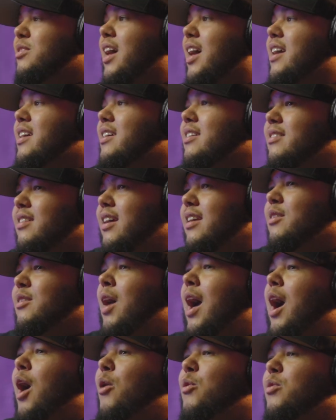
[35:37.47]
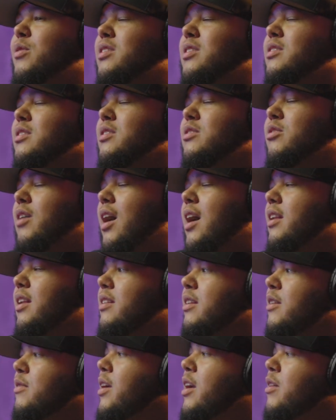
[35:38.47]
that is, like, how we should try to
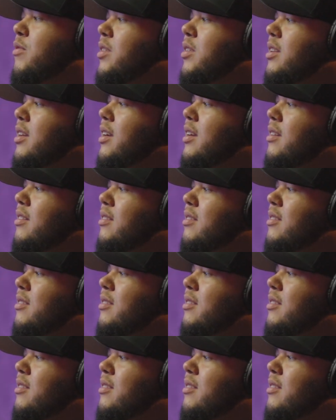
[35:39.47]
live every day.